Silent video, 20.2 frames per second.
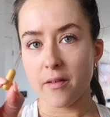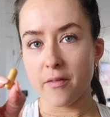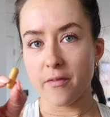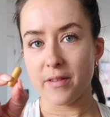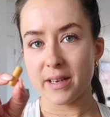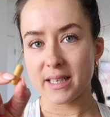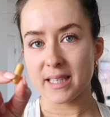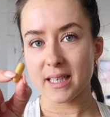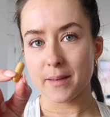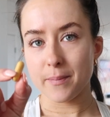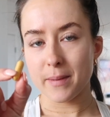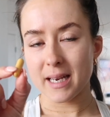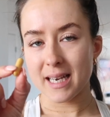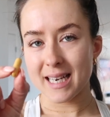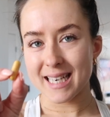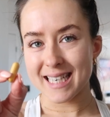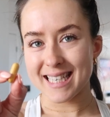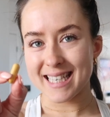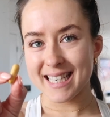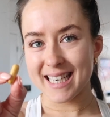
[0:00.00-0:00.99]

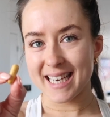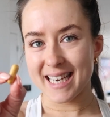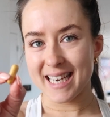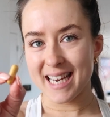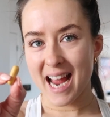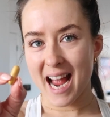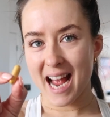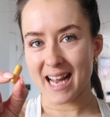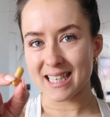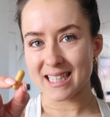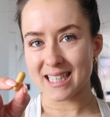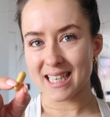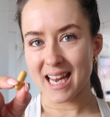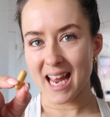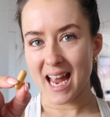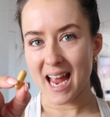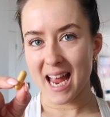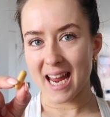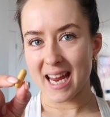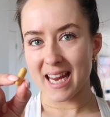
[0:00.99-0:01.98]
vitamin D and
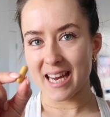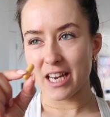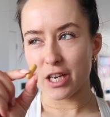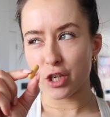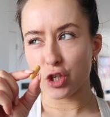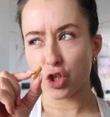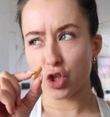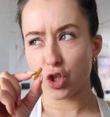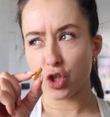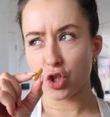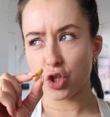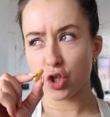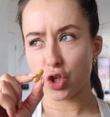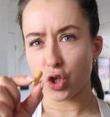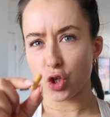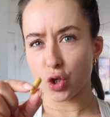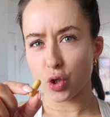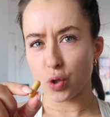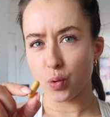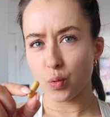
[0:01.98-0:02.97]

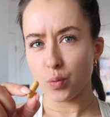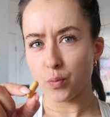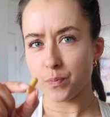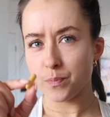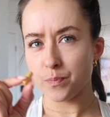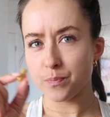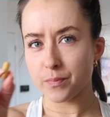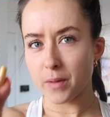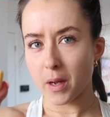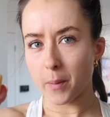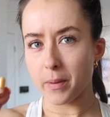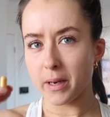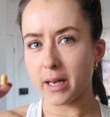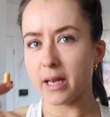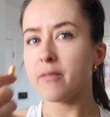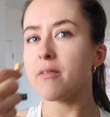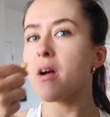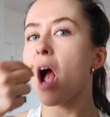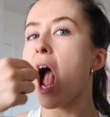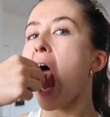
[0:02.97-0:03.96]
K2, I
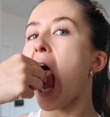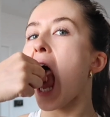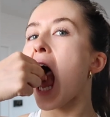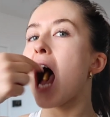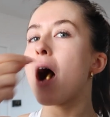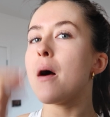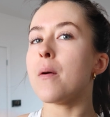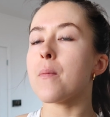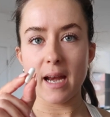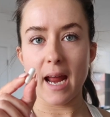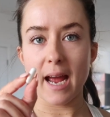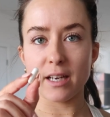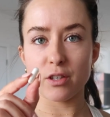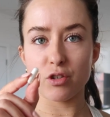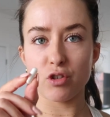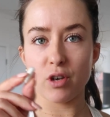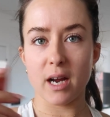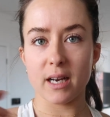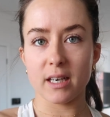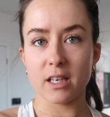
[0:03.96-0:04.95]
believe. An
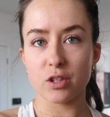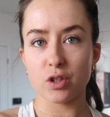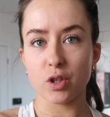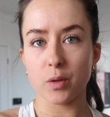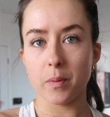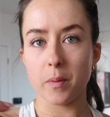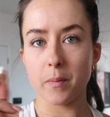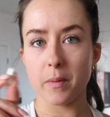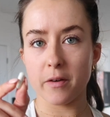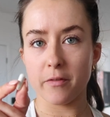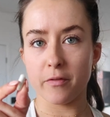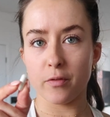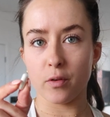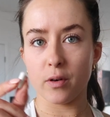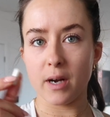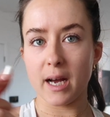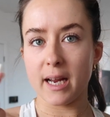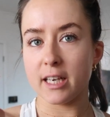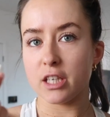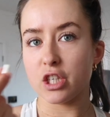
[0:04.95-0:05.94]
extra added supplement
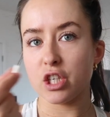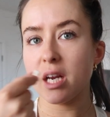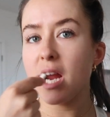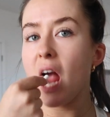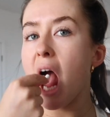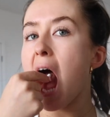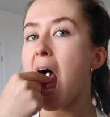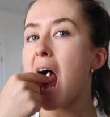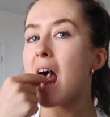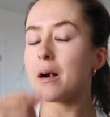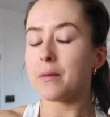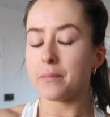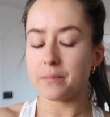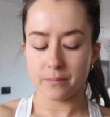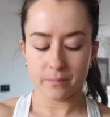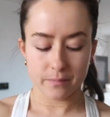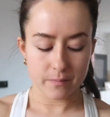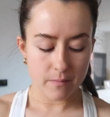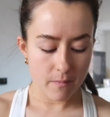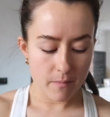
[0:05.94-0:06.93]
for energy,
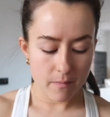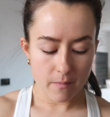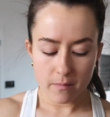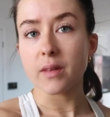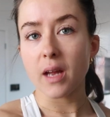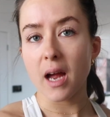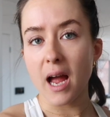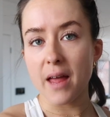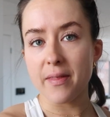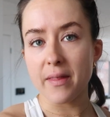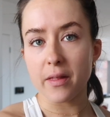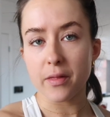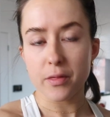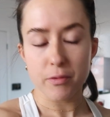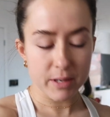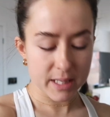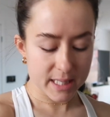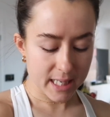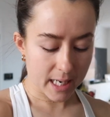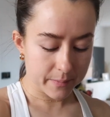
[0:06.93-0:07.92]
and then
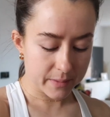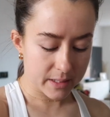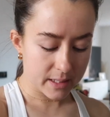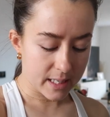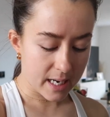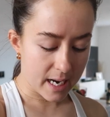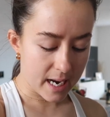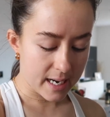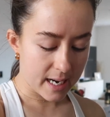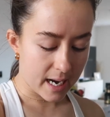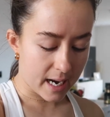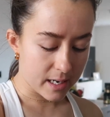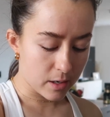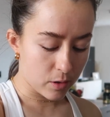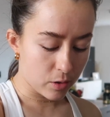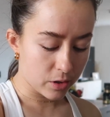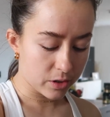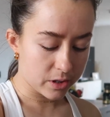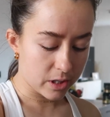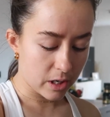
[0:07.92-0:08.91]
three times a day, I
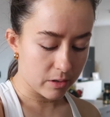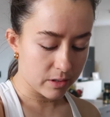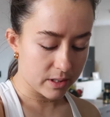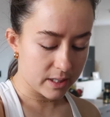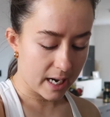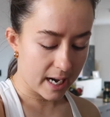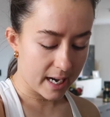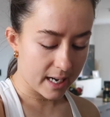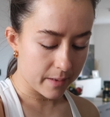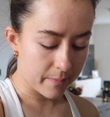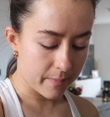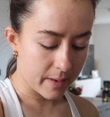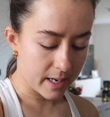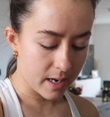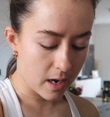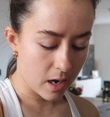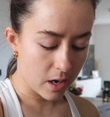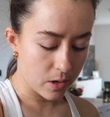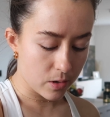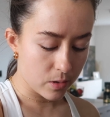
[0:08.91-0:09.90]
also take
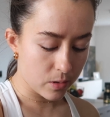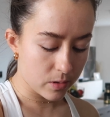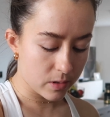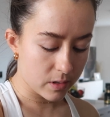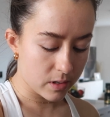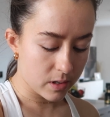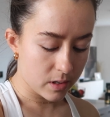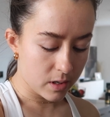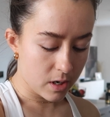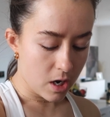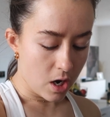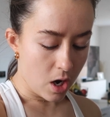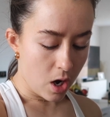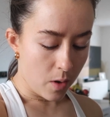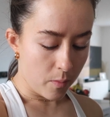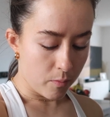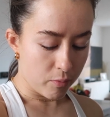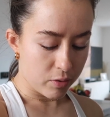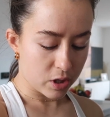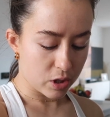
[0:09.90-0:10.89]
my own
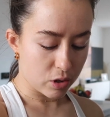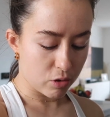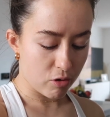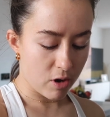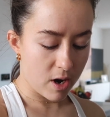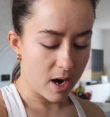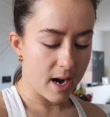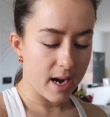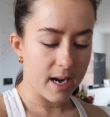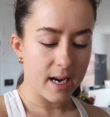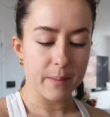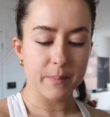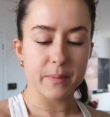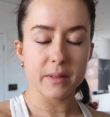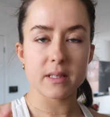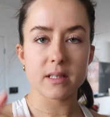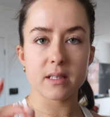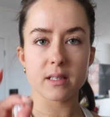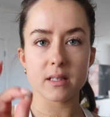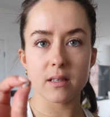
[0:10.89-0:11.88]

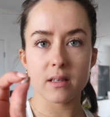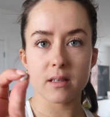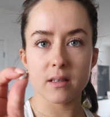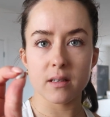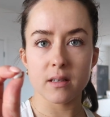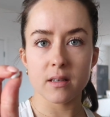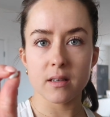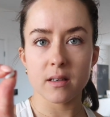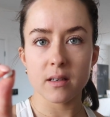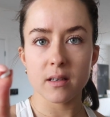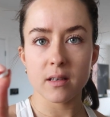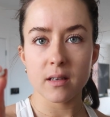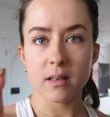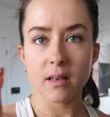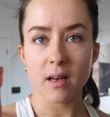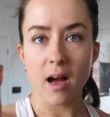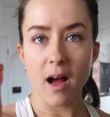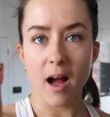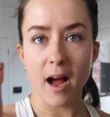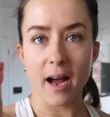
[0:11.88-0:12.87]
prescribed
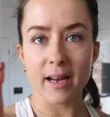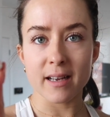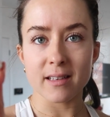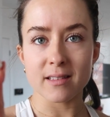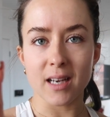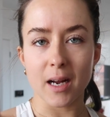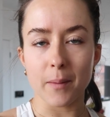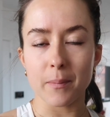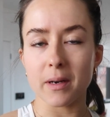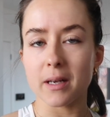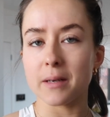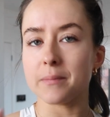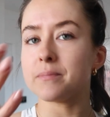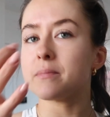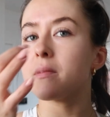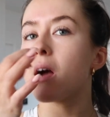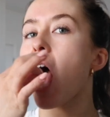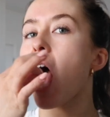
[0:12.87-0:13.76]
iron tablet.